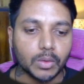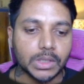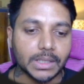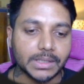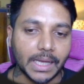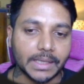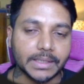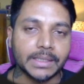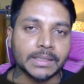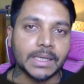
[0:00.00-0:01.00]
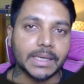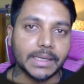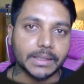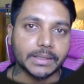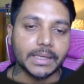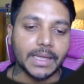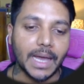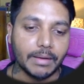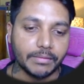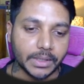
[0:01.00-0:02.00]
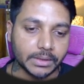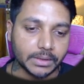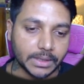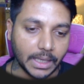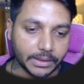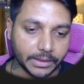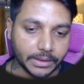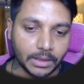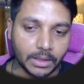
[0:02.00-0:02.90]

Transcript: whose salary is greater than the average salary.